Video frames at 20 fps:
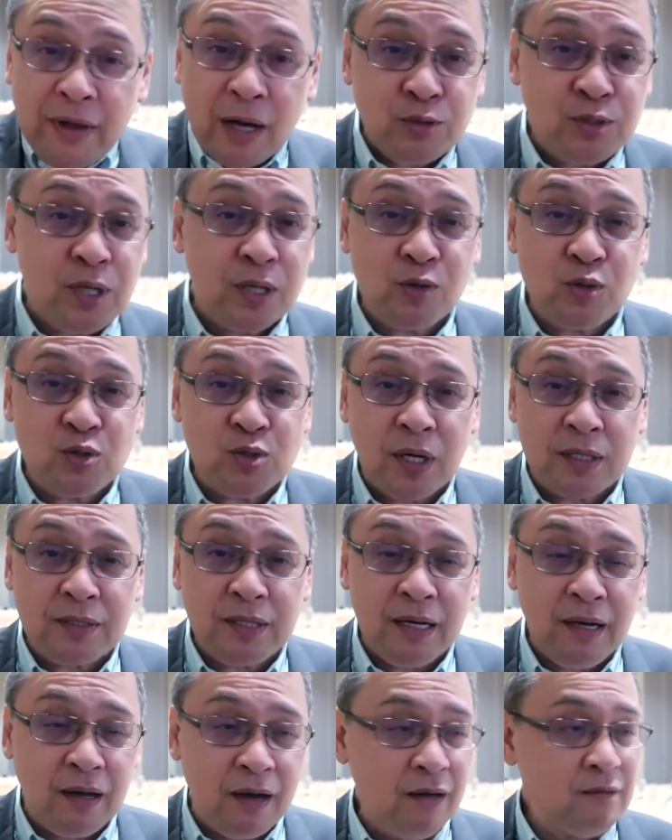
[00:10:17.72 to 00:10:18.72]

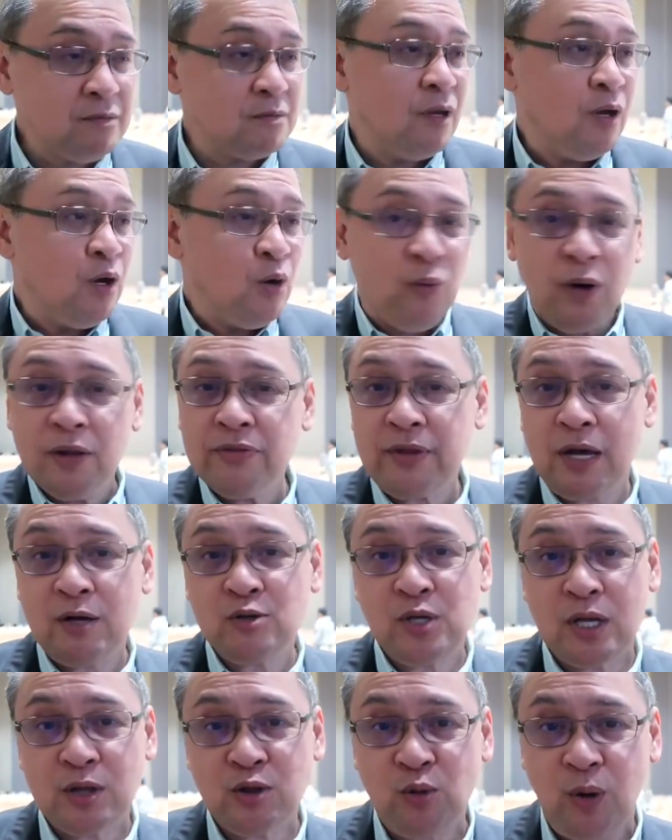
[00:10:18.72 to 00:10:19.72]
1,000 to start an account,
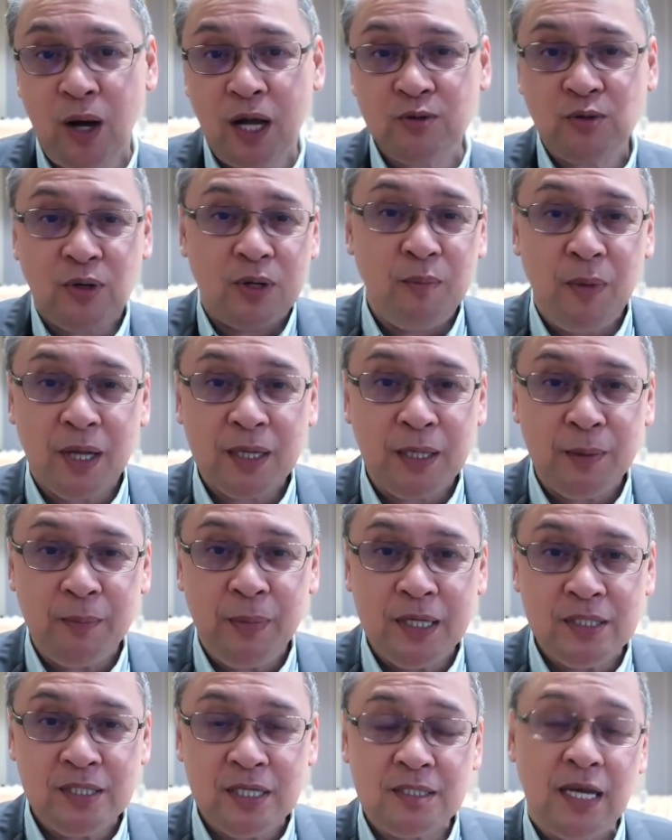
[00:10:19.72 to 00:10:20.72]
1,000 to add on
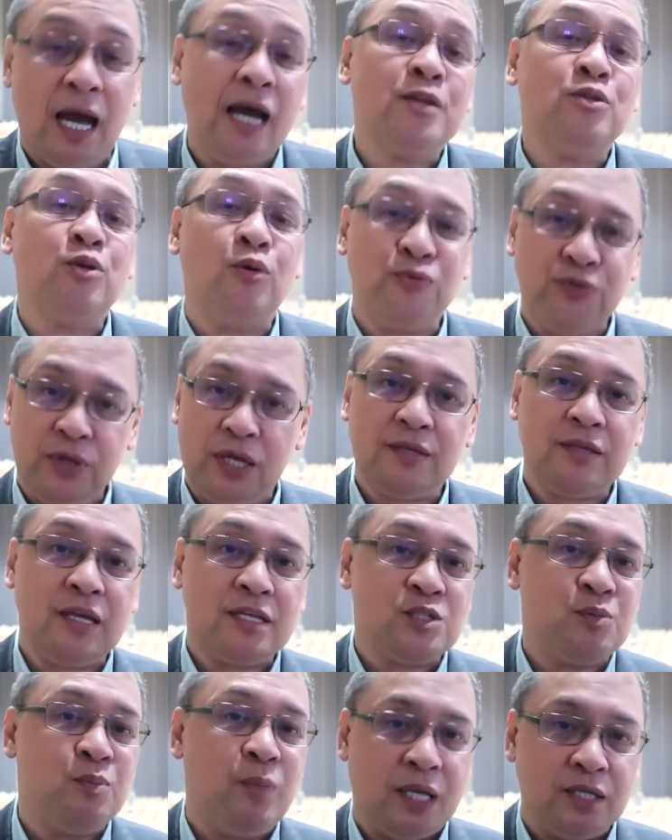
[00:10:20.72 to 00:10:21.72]
a monthly basis, I
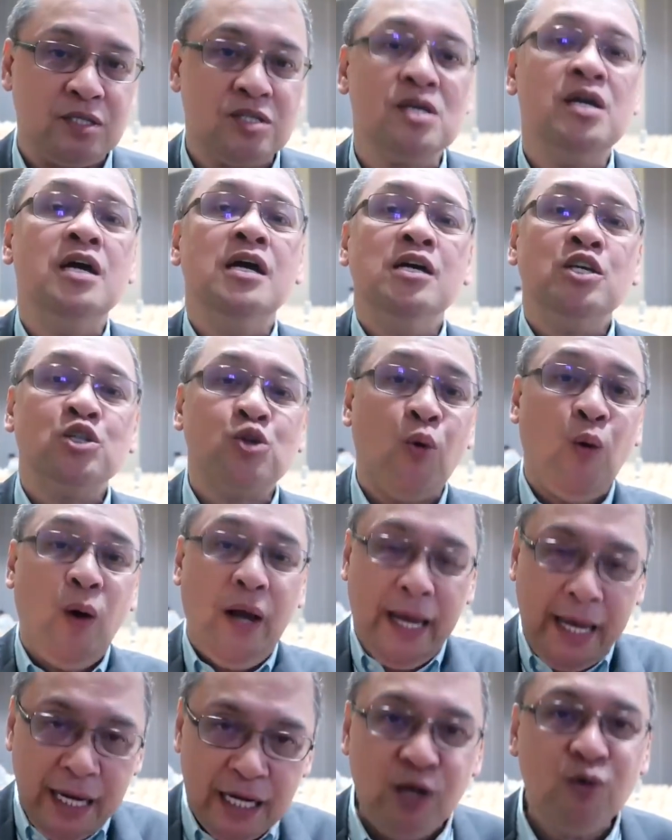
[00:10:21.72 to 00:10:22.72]
don't think that's much.
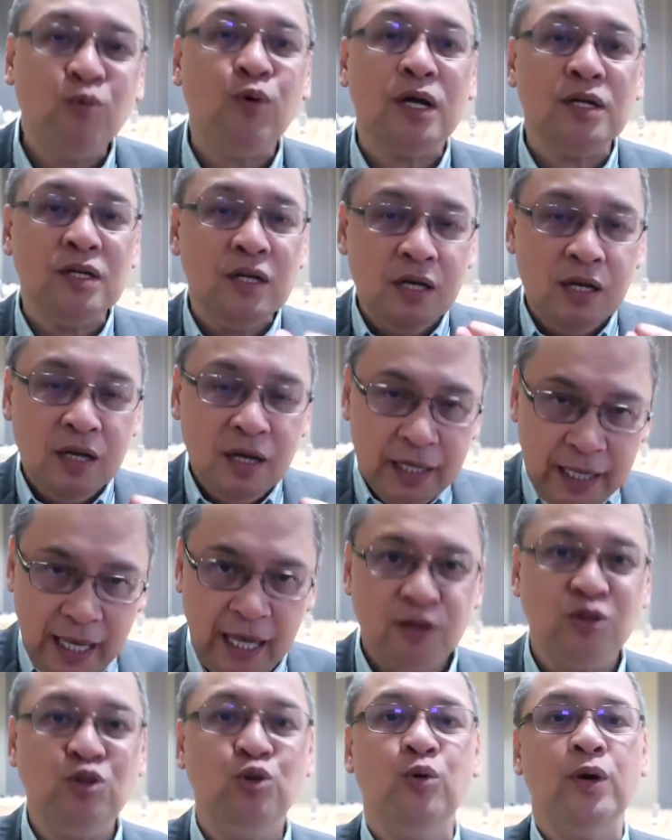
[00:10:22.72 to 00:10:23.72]
So anyone
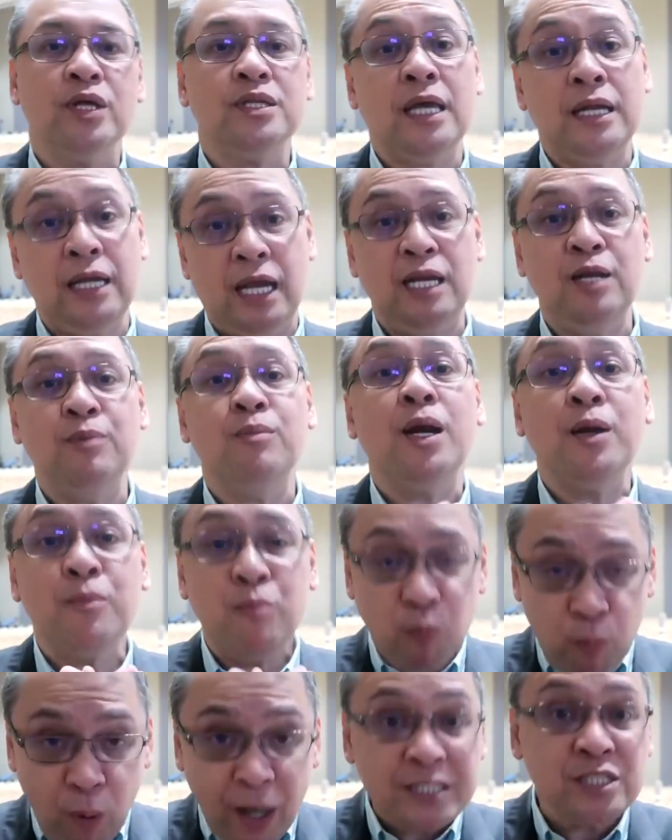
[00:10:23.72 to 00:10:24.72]
can do it and
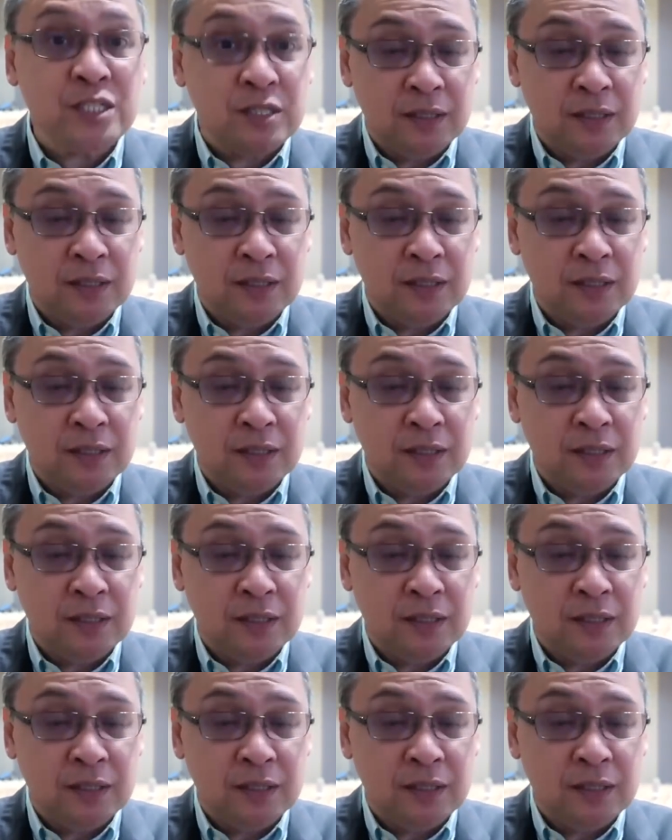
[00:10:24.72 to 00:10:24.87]
anyone